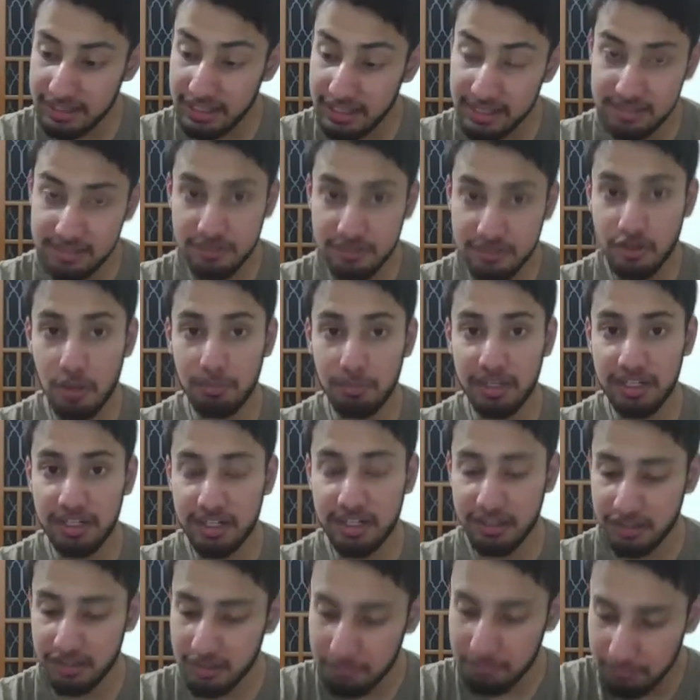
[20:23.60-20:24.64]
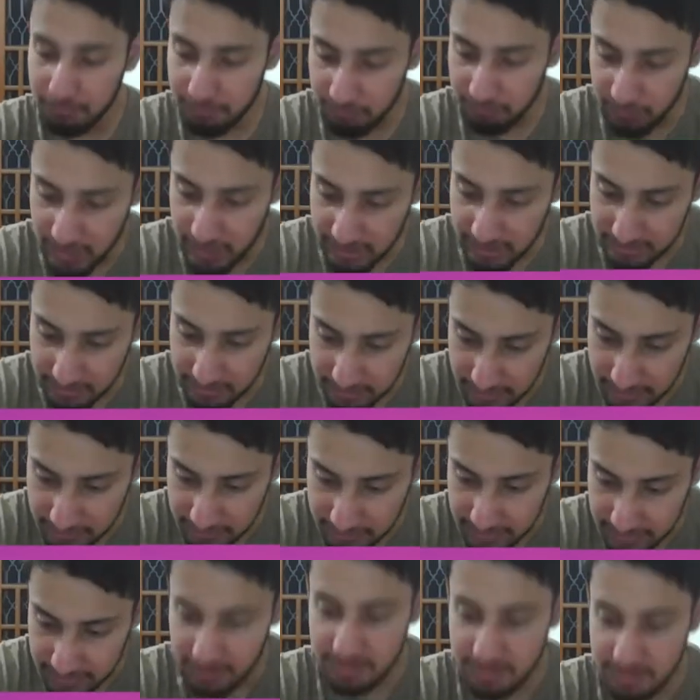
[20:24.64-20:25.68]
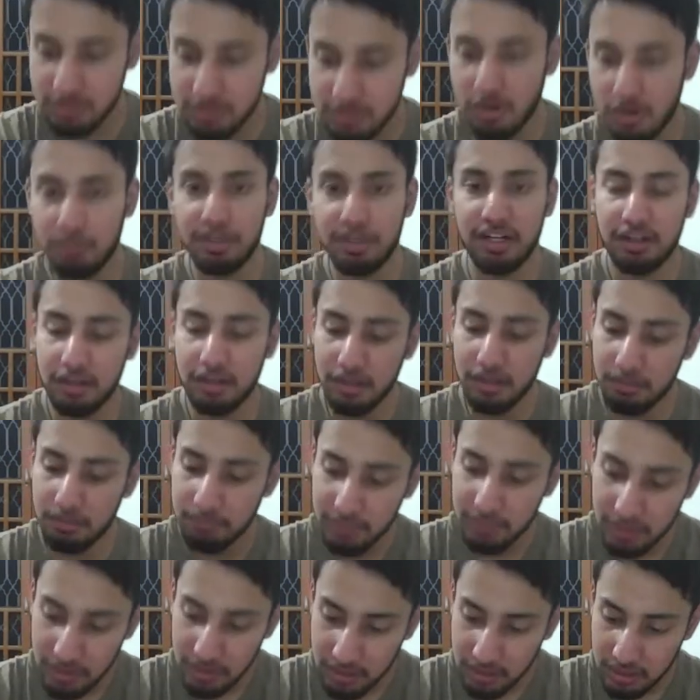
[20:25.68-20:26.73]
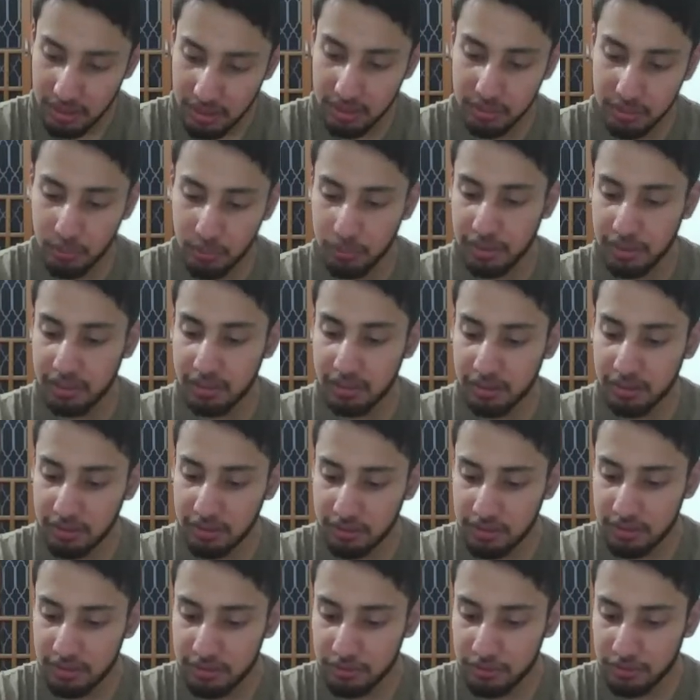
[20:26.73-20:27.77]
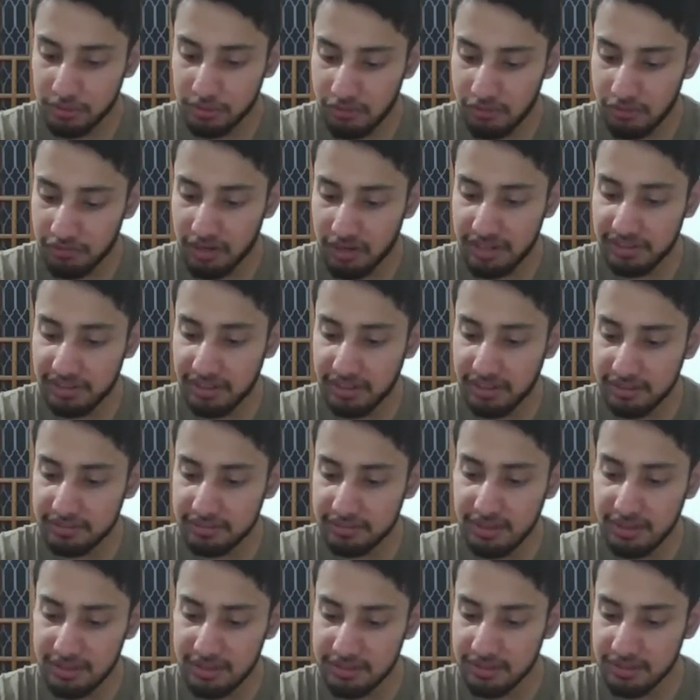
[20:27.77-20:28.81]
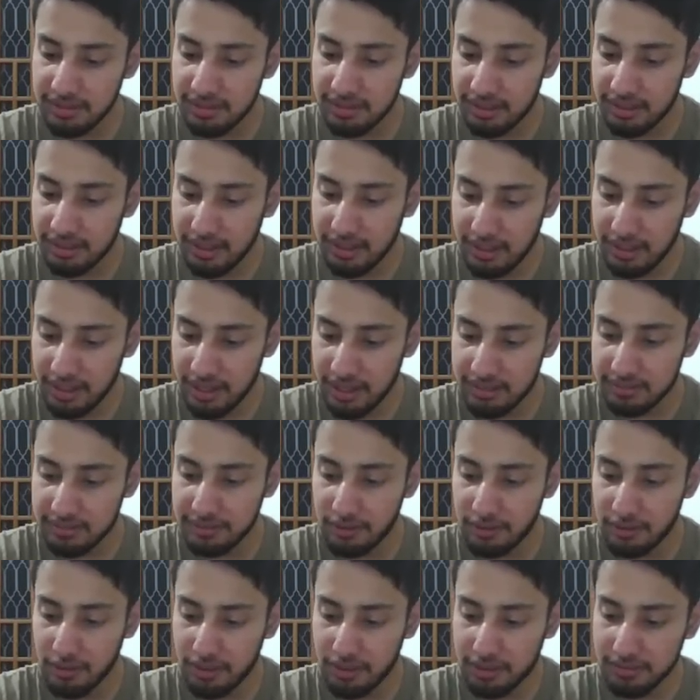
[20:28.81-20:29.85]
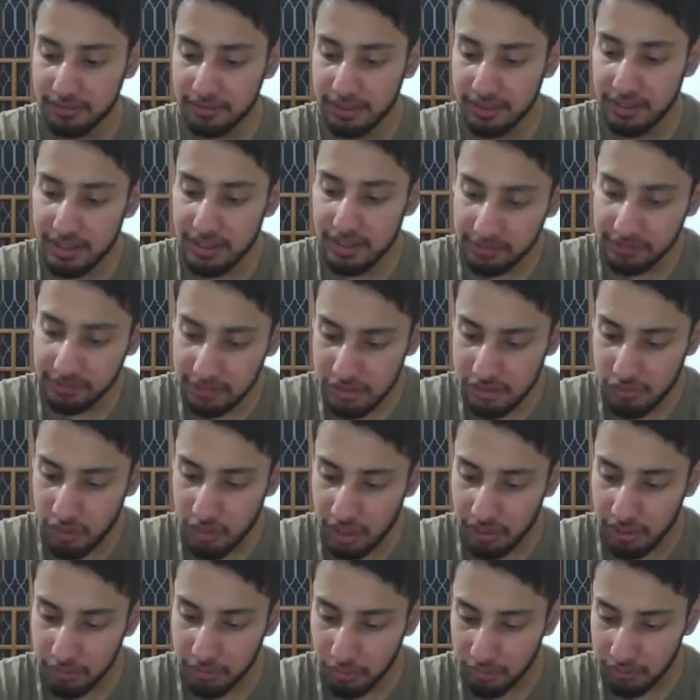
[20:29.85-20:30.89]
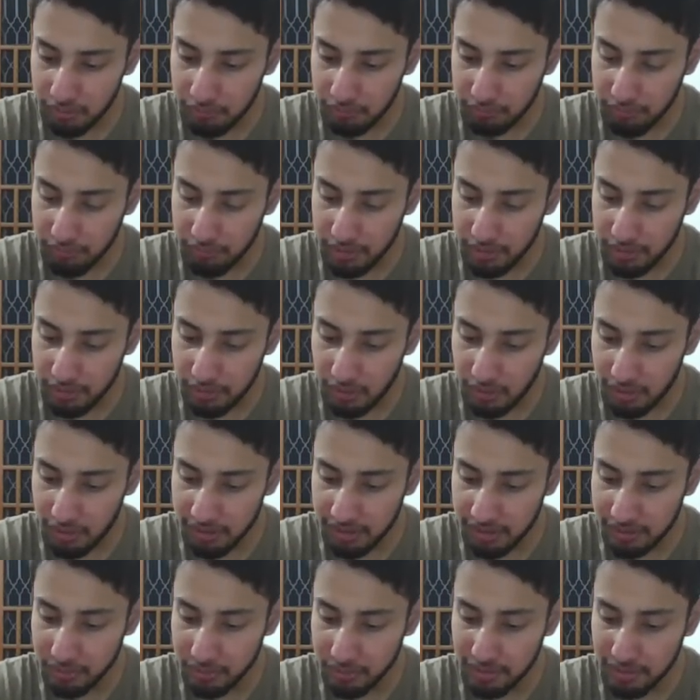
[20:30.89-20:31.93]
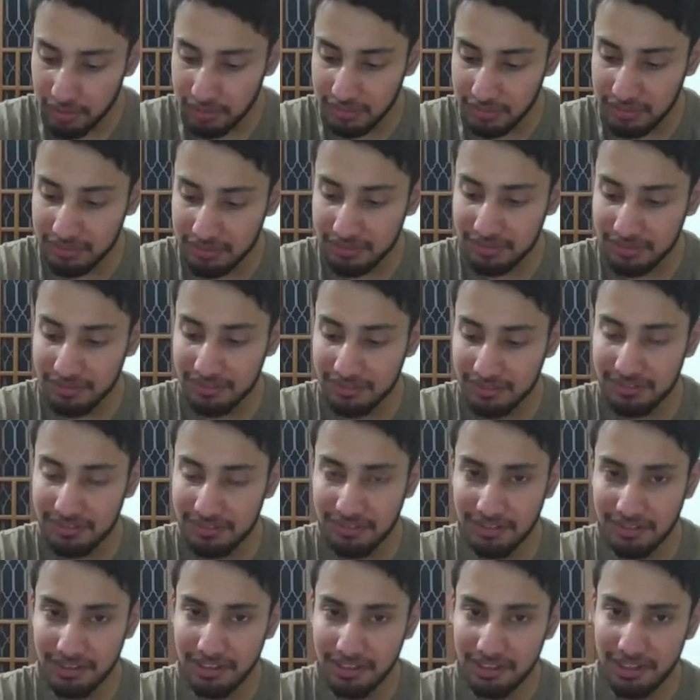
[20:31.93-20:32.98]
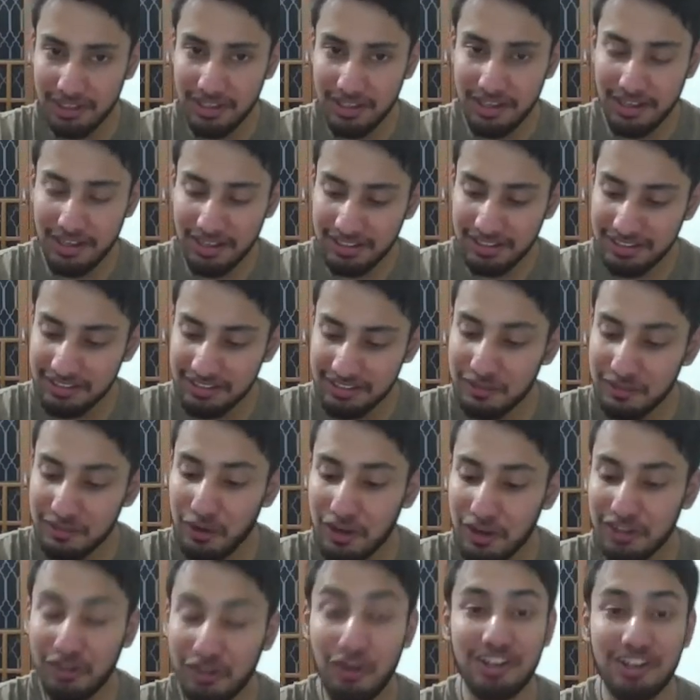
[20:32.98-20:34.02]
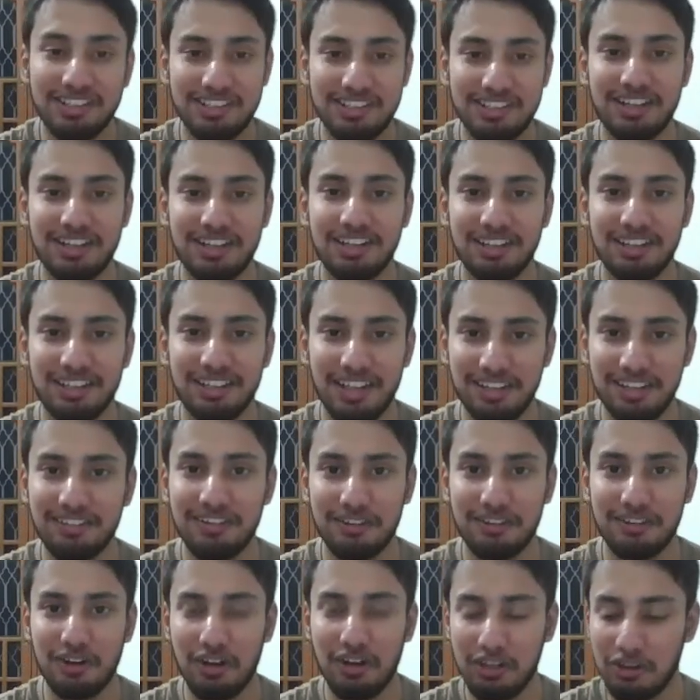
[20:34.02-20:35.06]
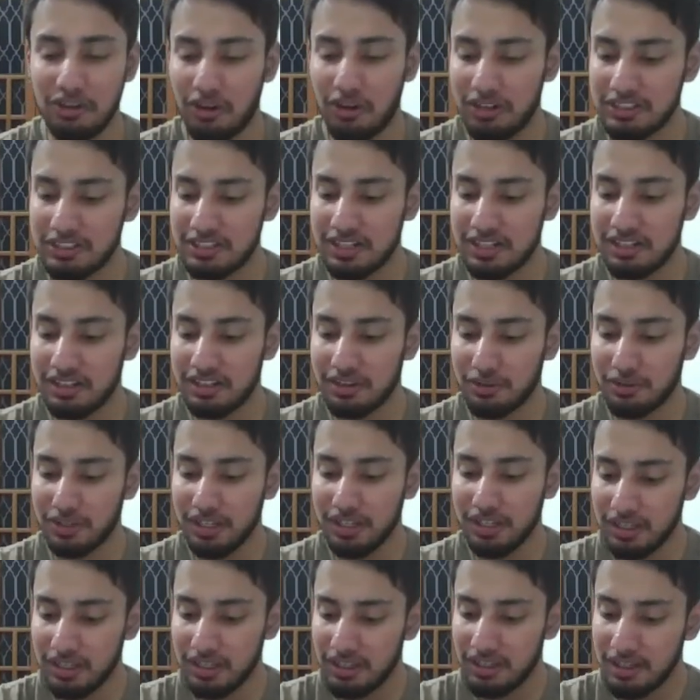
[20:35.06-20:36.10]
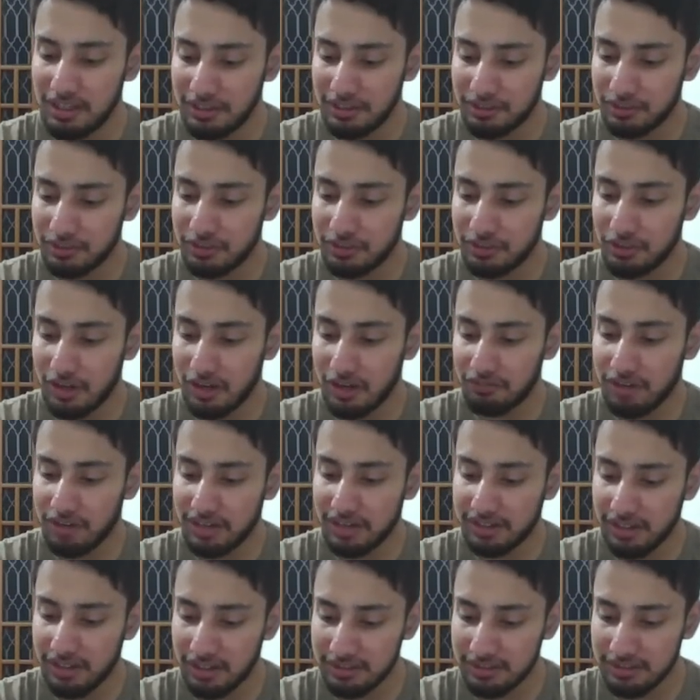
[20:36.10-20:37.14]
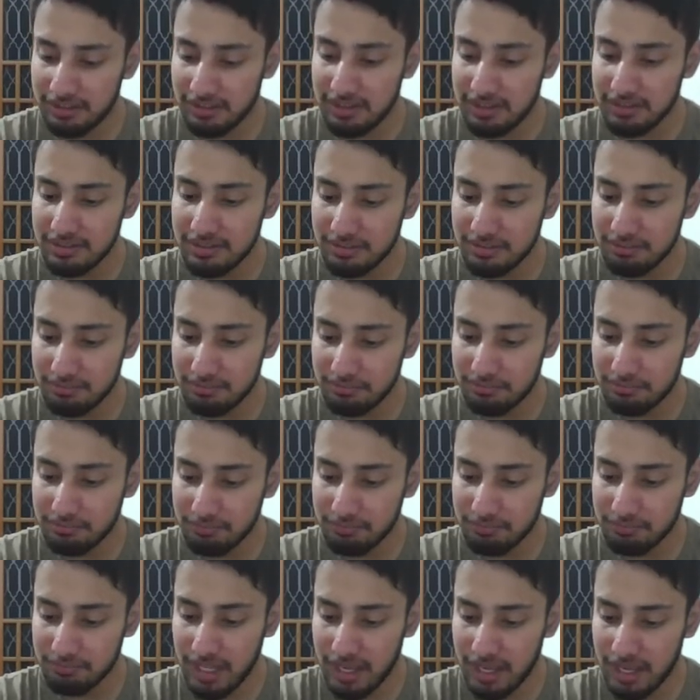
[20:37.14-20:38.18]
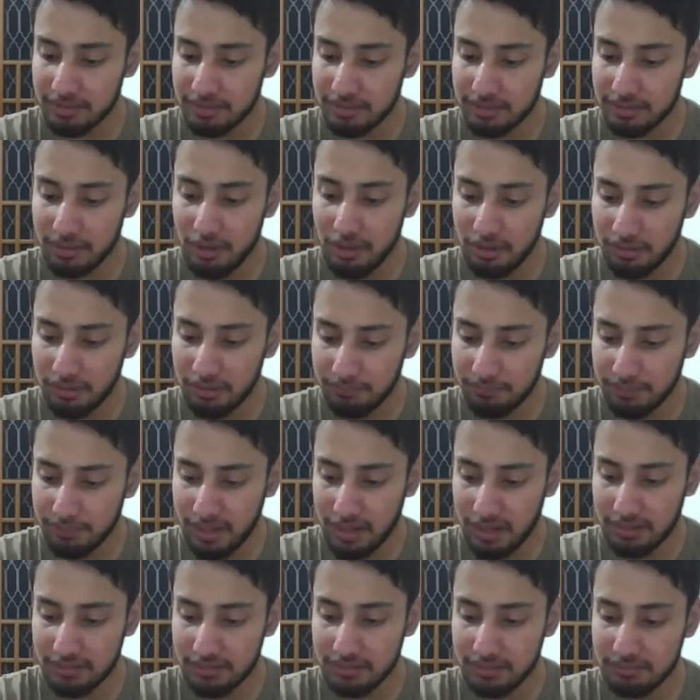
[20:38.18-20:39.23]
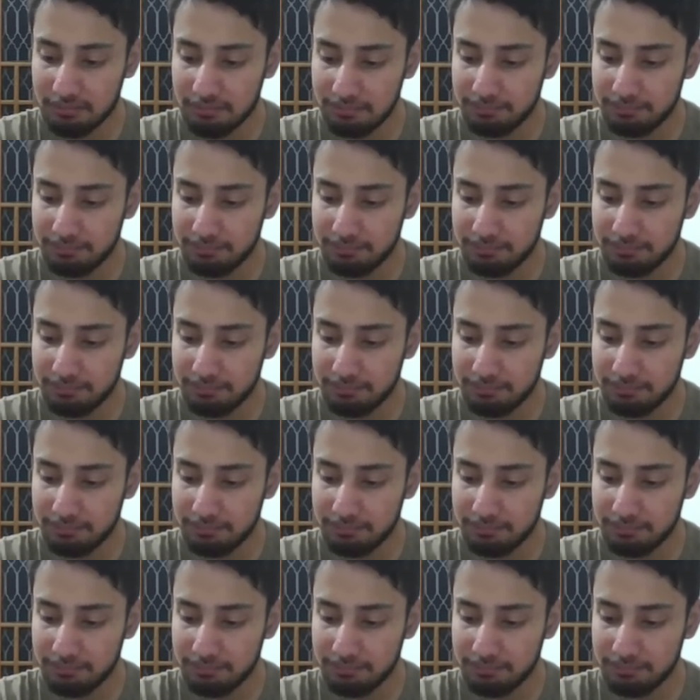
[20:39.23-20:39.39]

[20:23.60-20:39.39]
less dominating term? Yes, this is a less dominating term. Ignore it. So your final answer is x log x. Naresh, why are you not ignoring this? This is not a constant. X is not a constant here, okay? So your final answer is x log x.